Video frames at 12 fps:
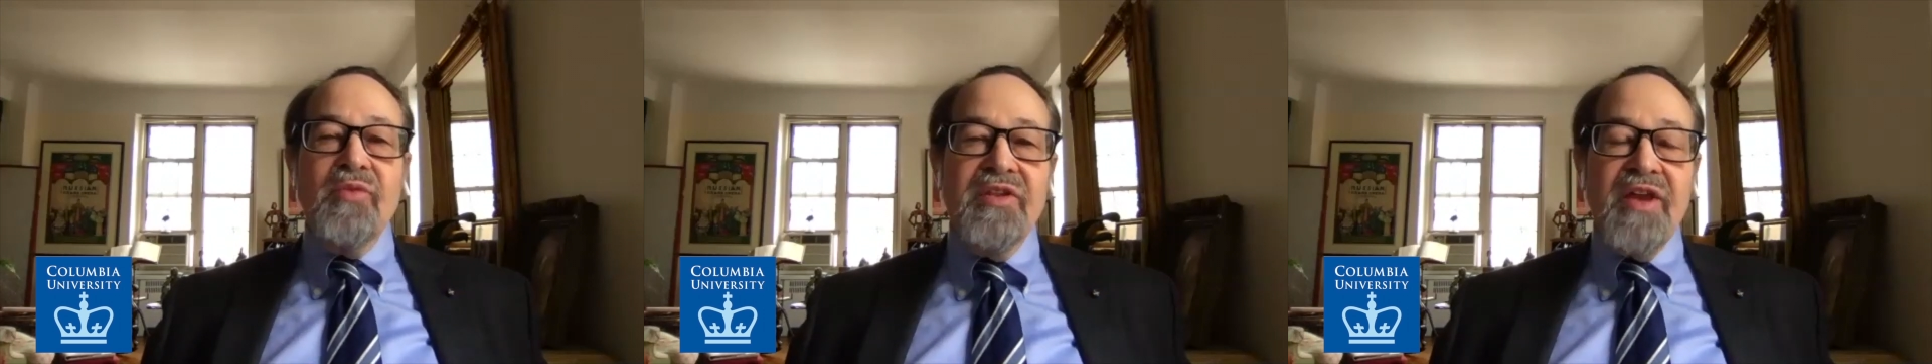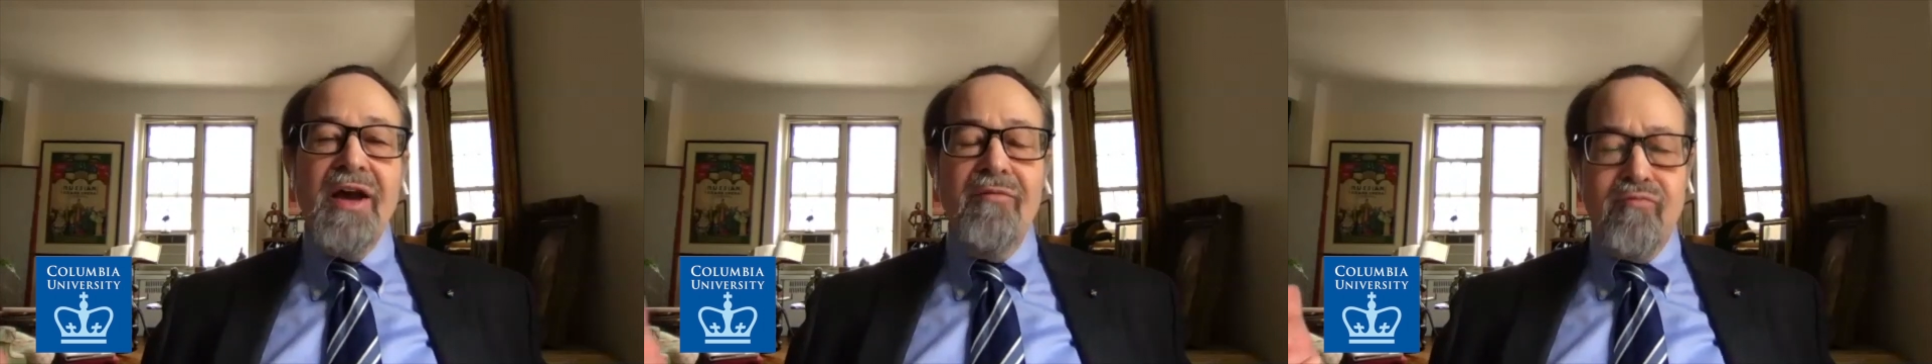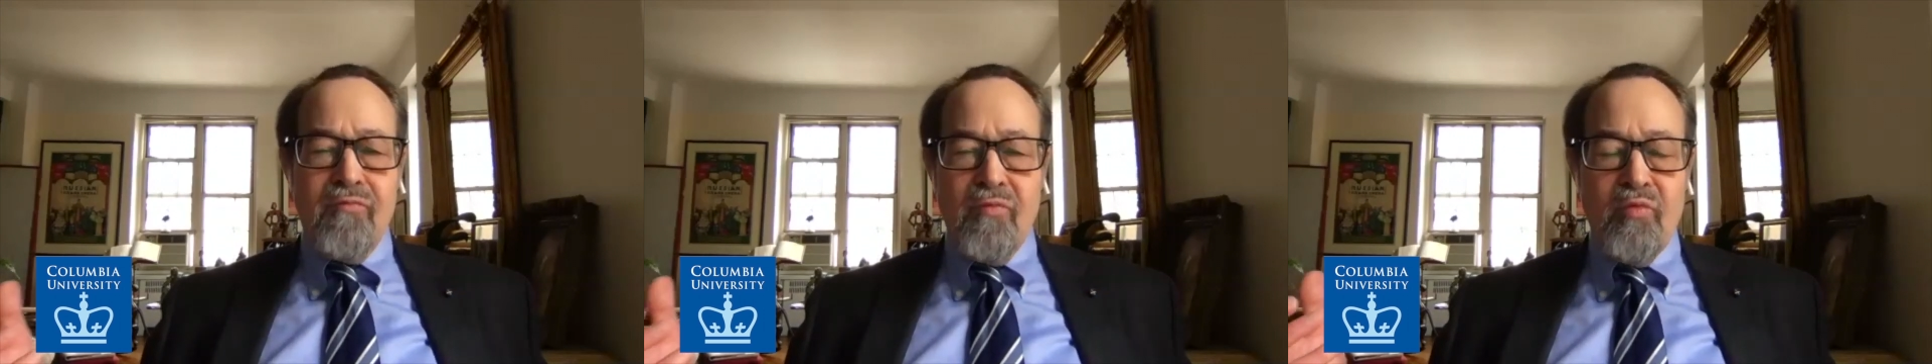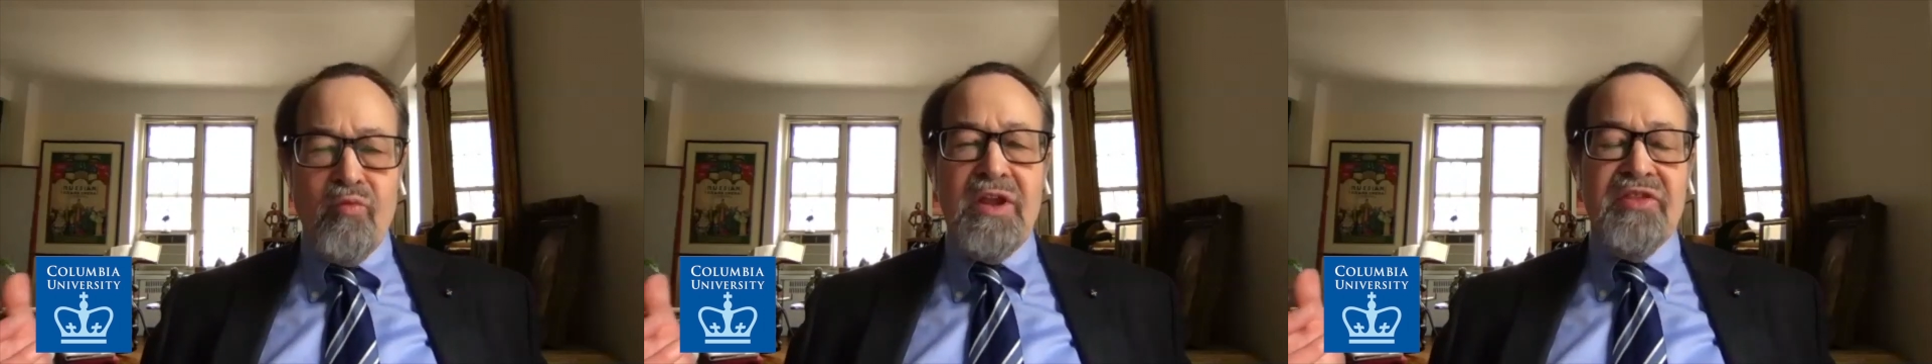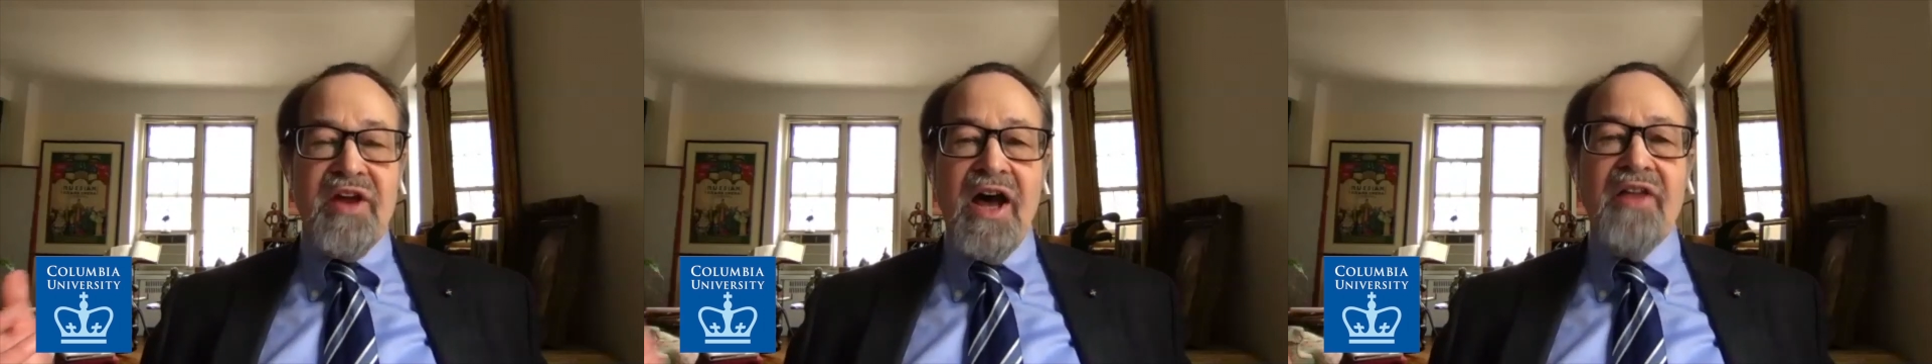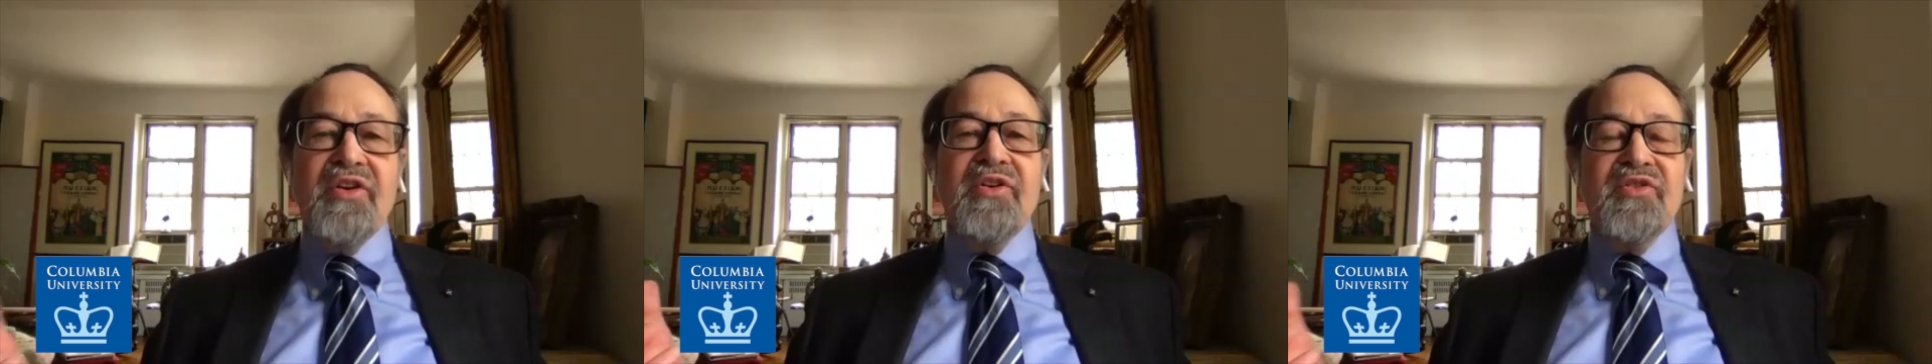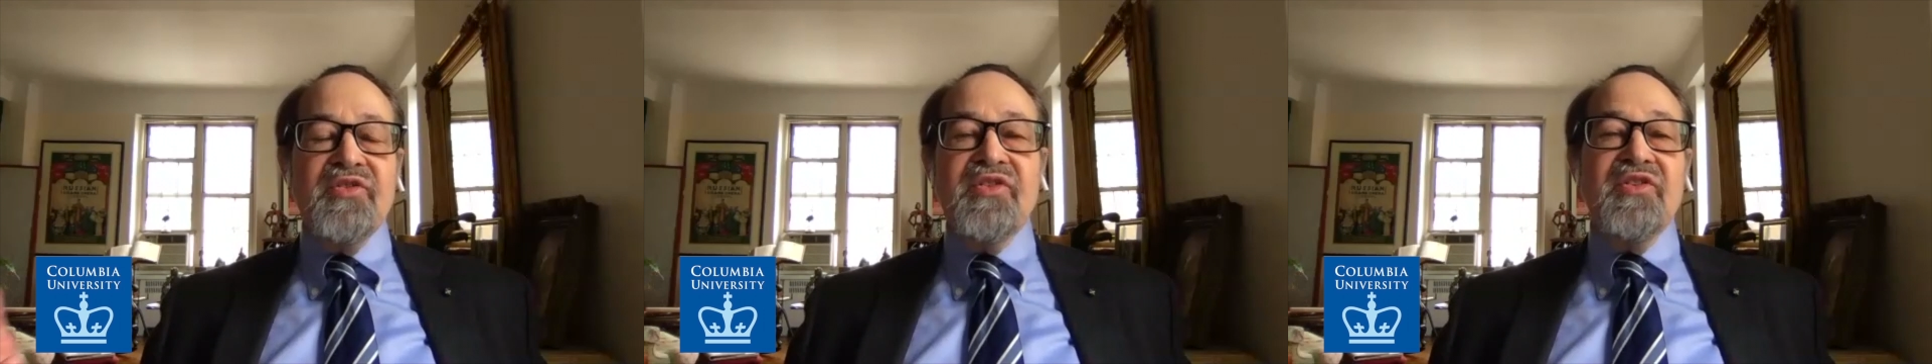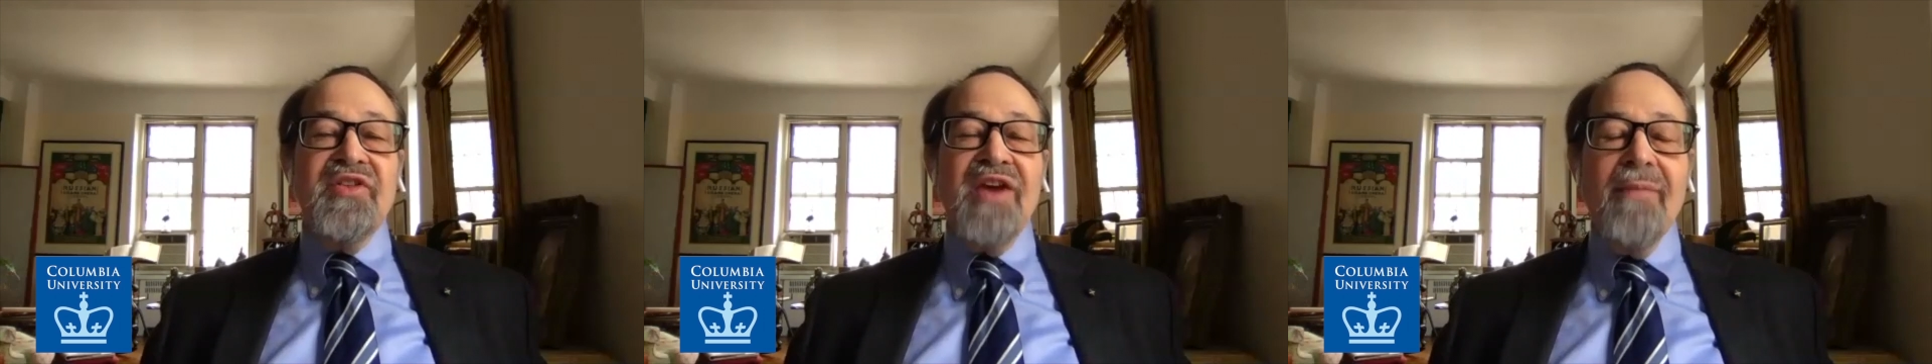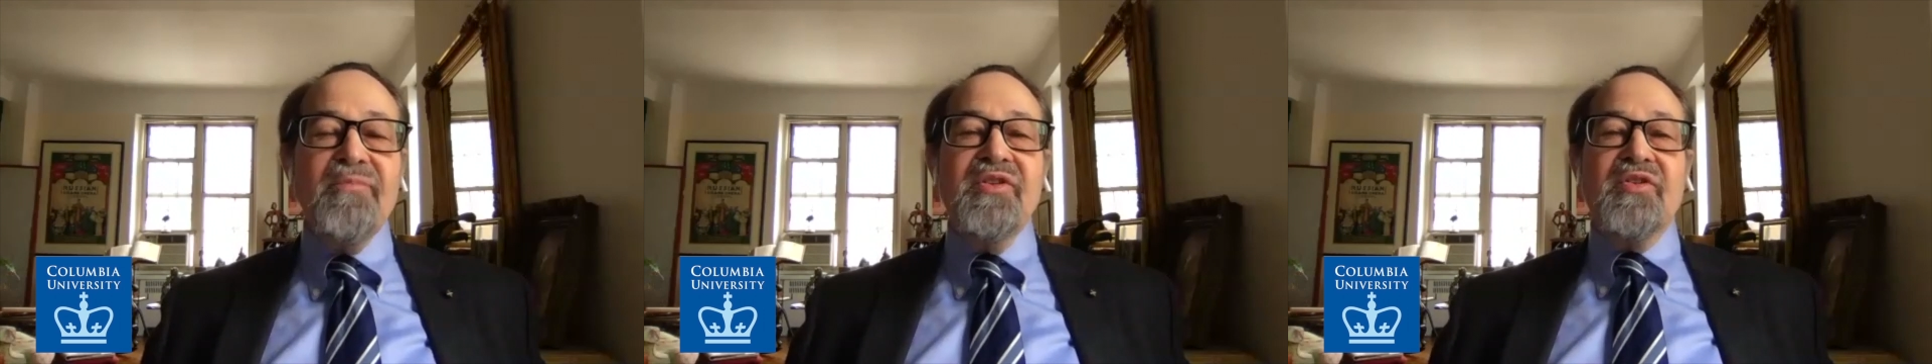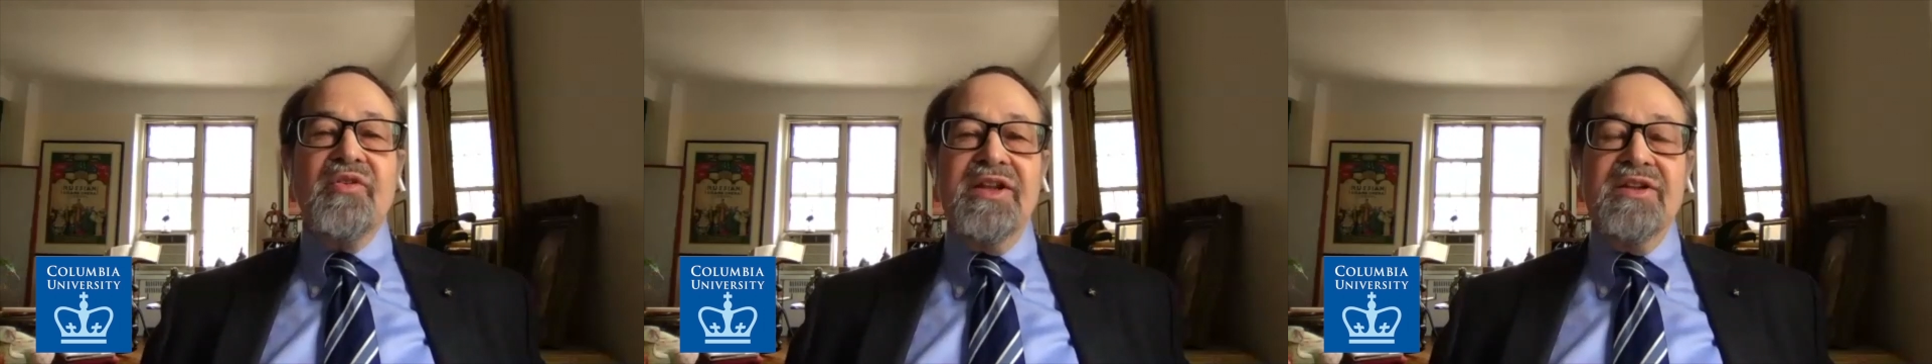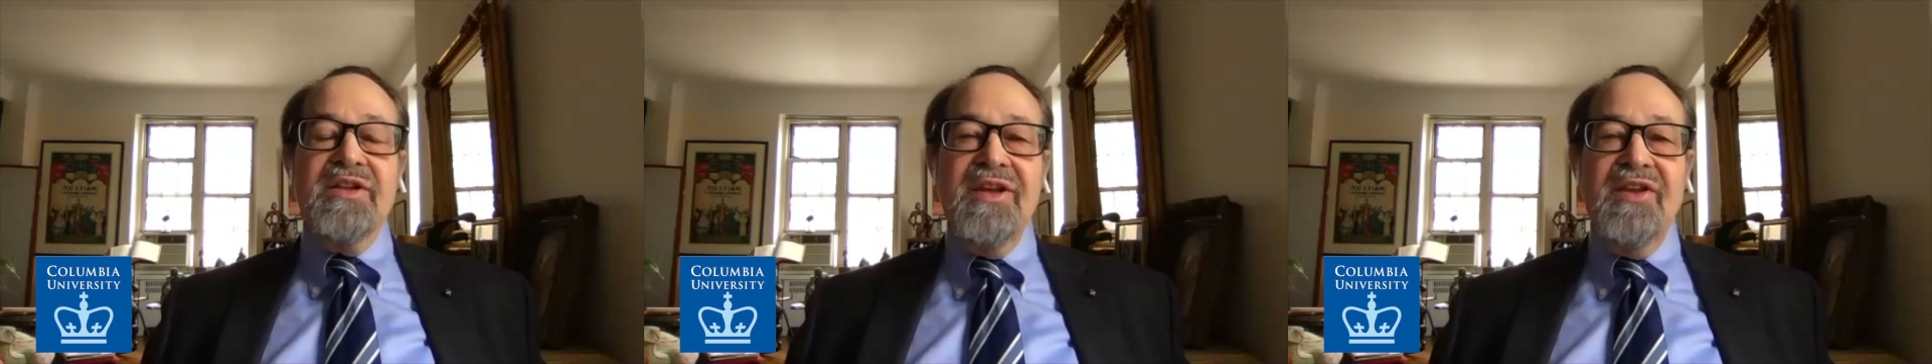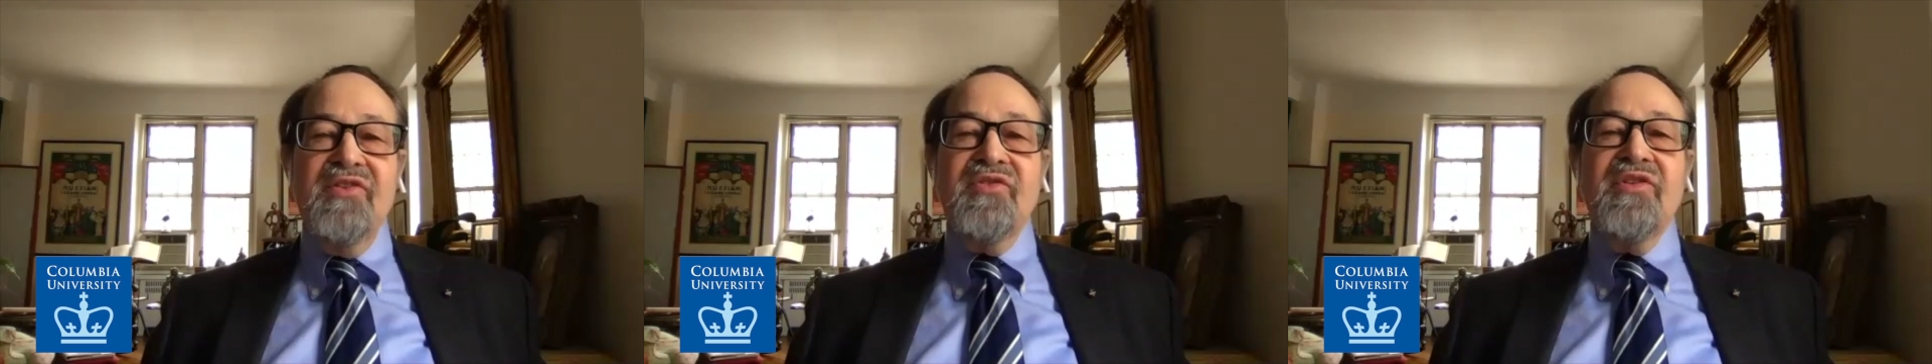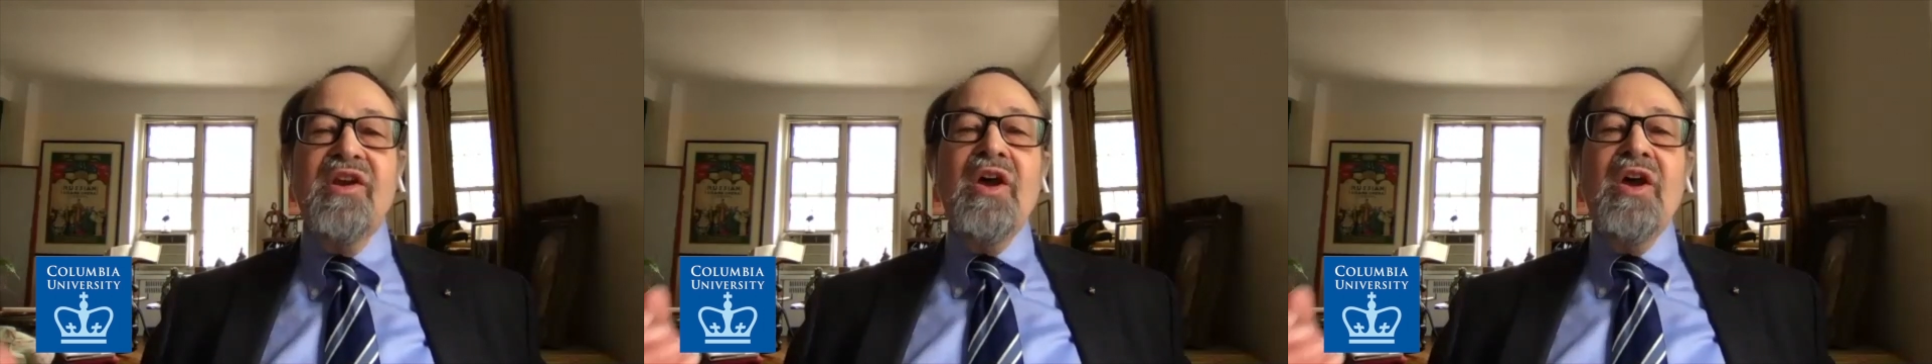with others to some degree at least,